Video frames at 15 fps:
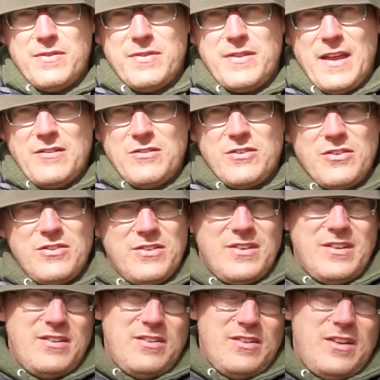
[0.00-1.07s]

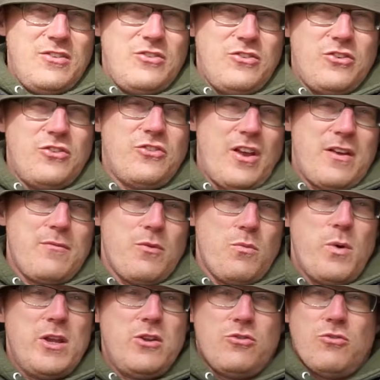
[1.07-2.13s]
the same for
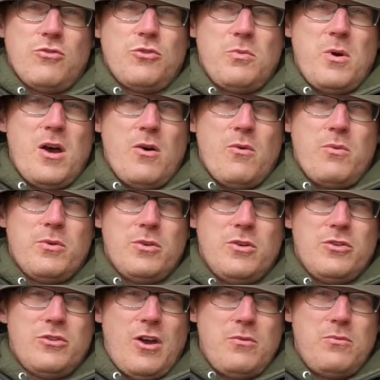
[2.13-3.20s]
winter as well.
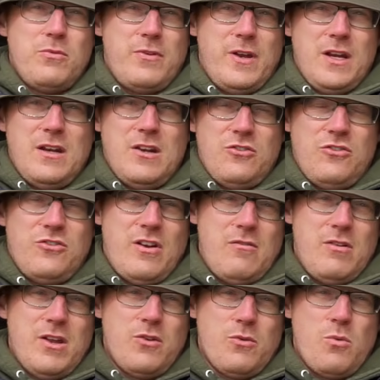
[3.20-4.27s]
Don't think
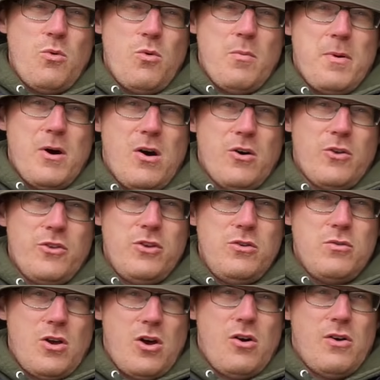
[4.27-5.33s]
necessarily at the water park that
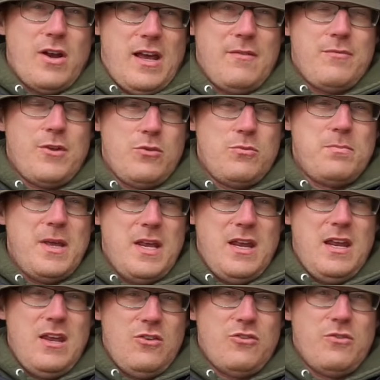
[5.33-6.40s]
you can't have those big
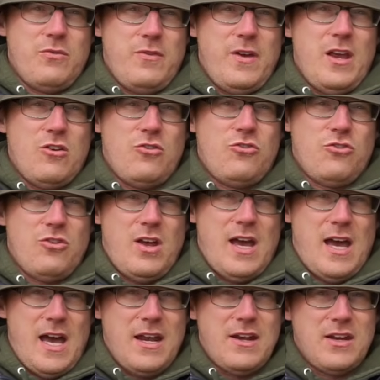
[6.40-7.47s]
hits of fish
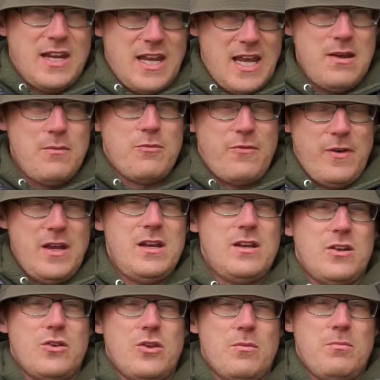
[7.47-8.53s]
and keep
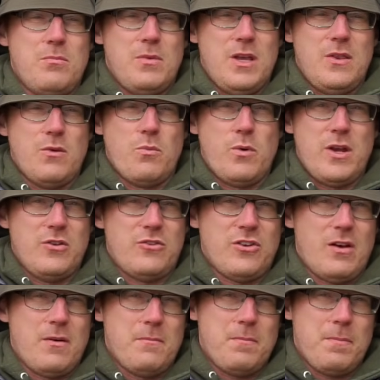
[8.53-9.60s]
feeding them in the
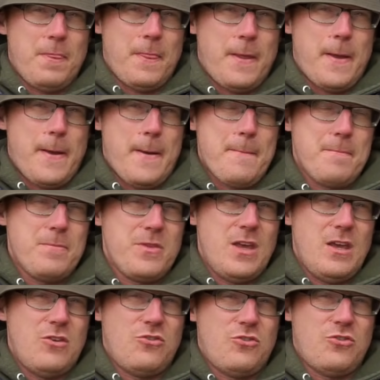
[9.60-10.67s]
winter. I
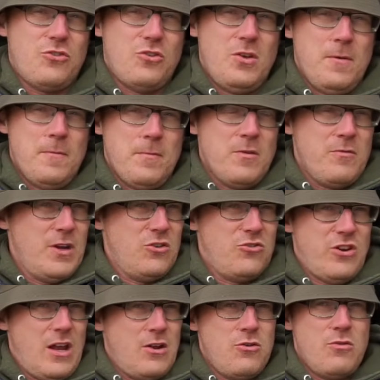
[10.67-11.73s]
think
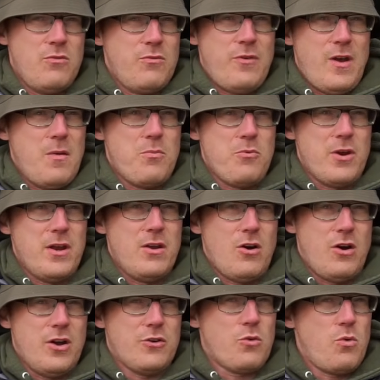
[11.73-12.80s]
January and February
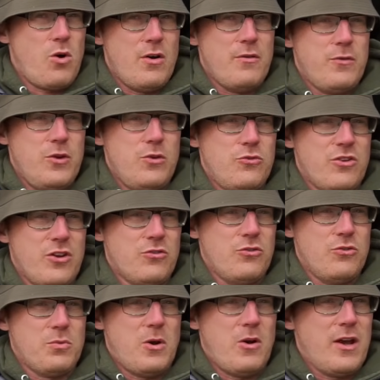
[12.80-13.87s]
I had quite a few
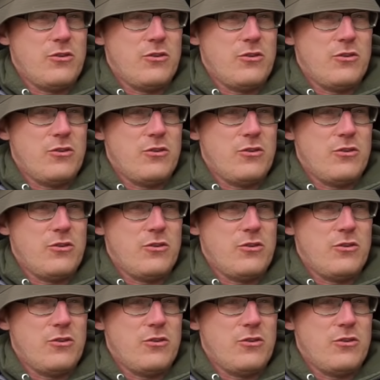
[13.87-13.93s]
sessions where I